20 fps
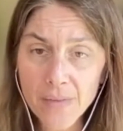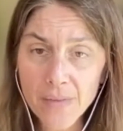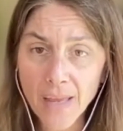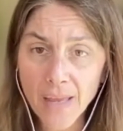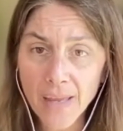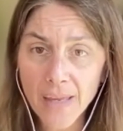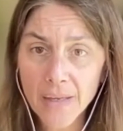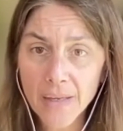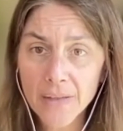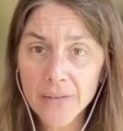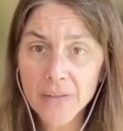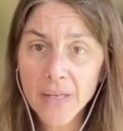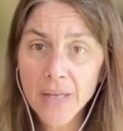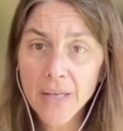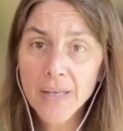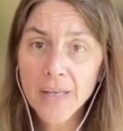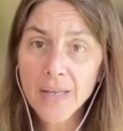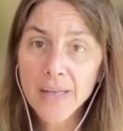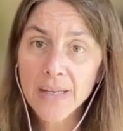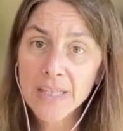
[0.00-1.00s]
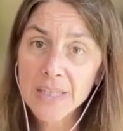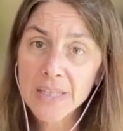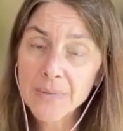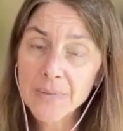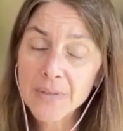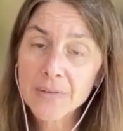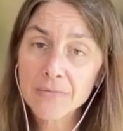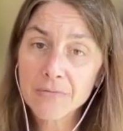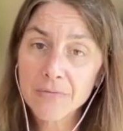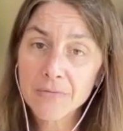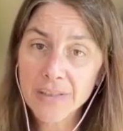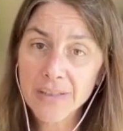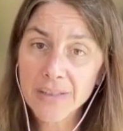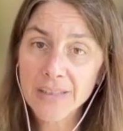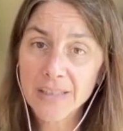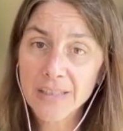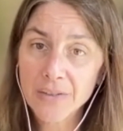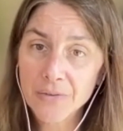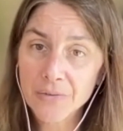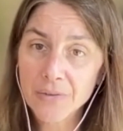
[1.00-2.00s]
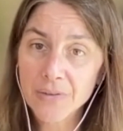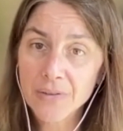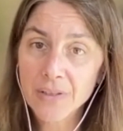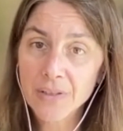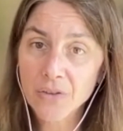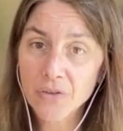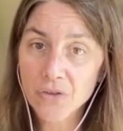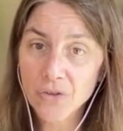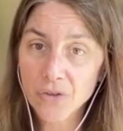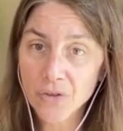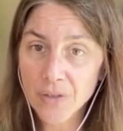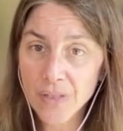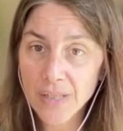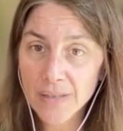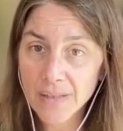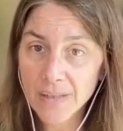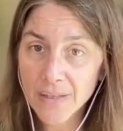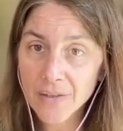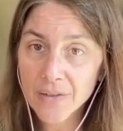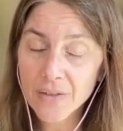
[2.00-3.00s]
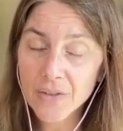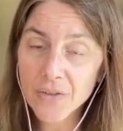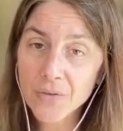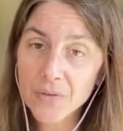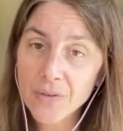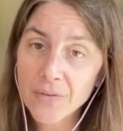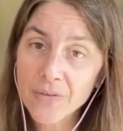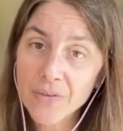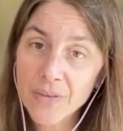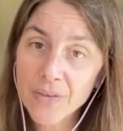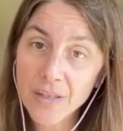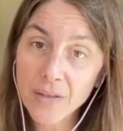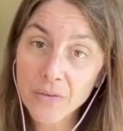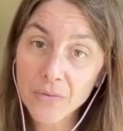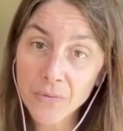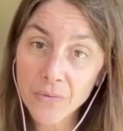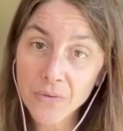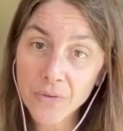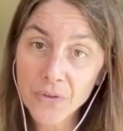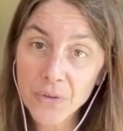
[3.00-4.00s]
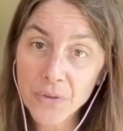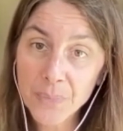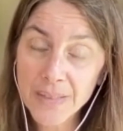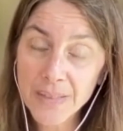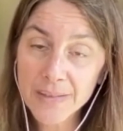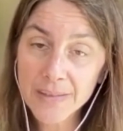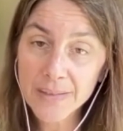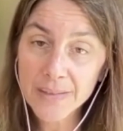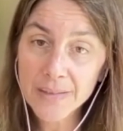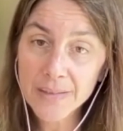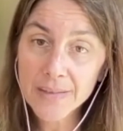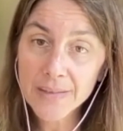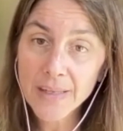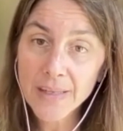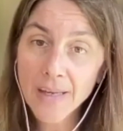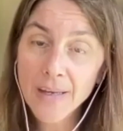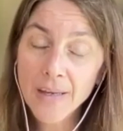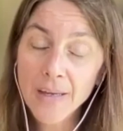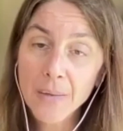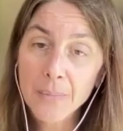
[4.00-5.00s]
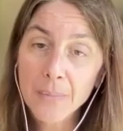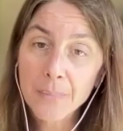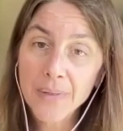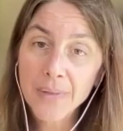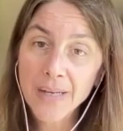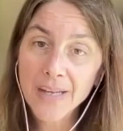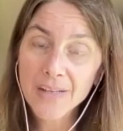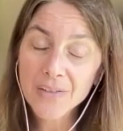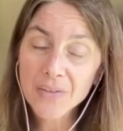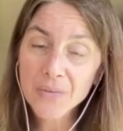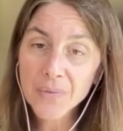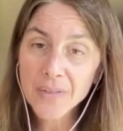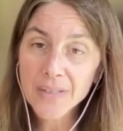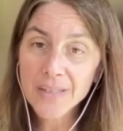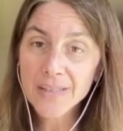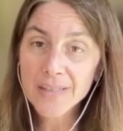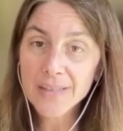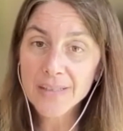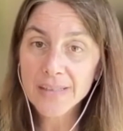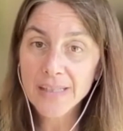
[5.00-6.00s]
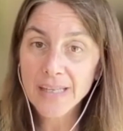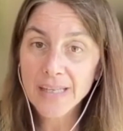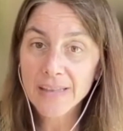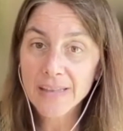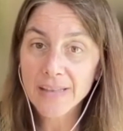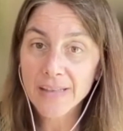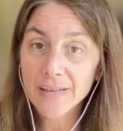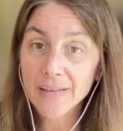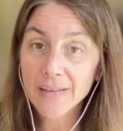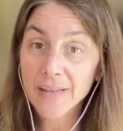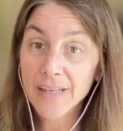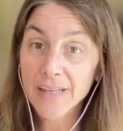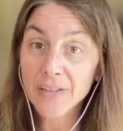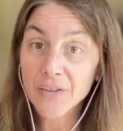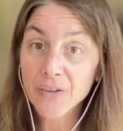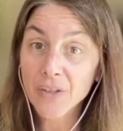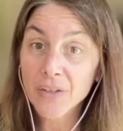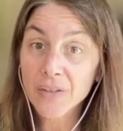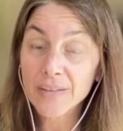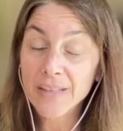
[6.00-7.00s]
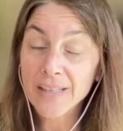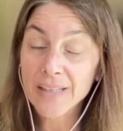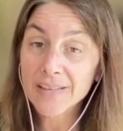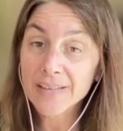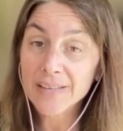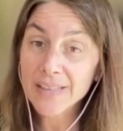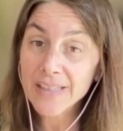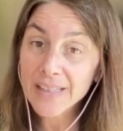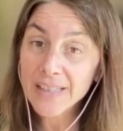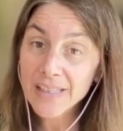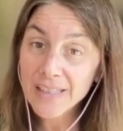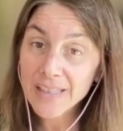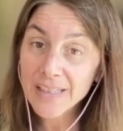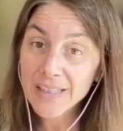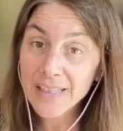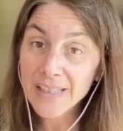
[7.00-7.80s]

And it's been a really interesting journey there to sort of think through those pieces. But I just wanted to say that that leaning in,